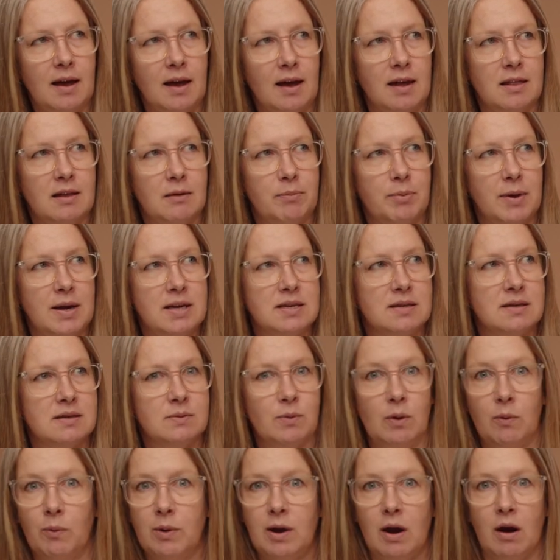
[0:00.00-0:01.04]
in the places
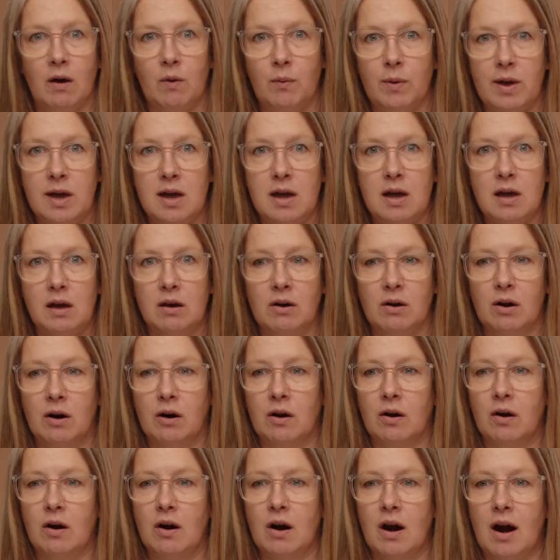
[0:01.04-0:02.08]
where we are weak
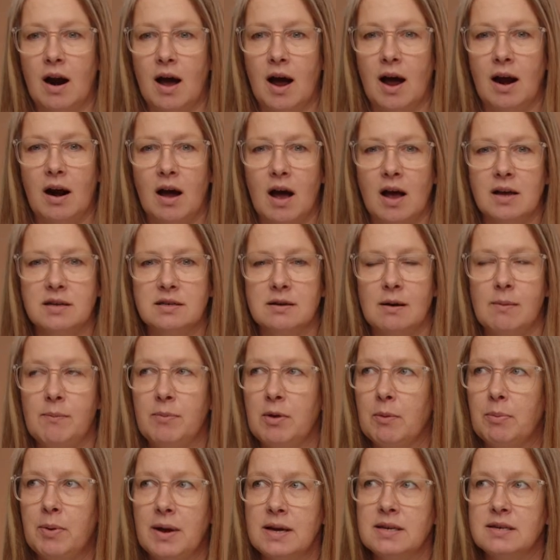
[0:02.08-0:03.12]
or not awesome,
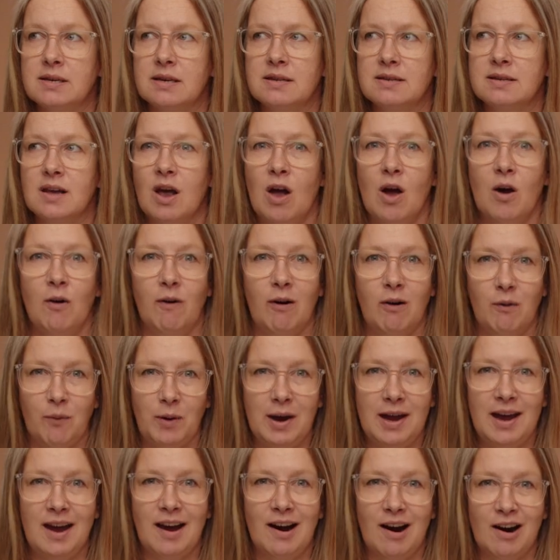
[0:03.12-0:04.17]
the places where
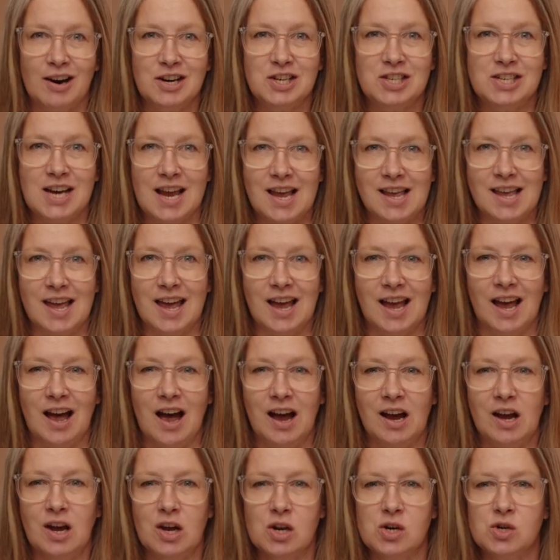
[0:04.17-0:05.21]
we are shaking
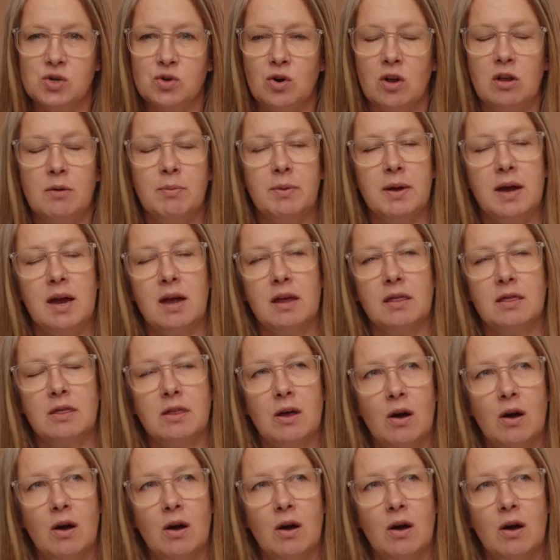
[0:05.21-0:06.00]
uncontrollably,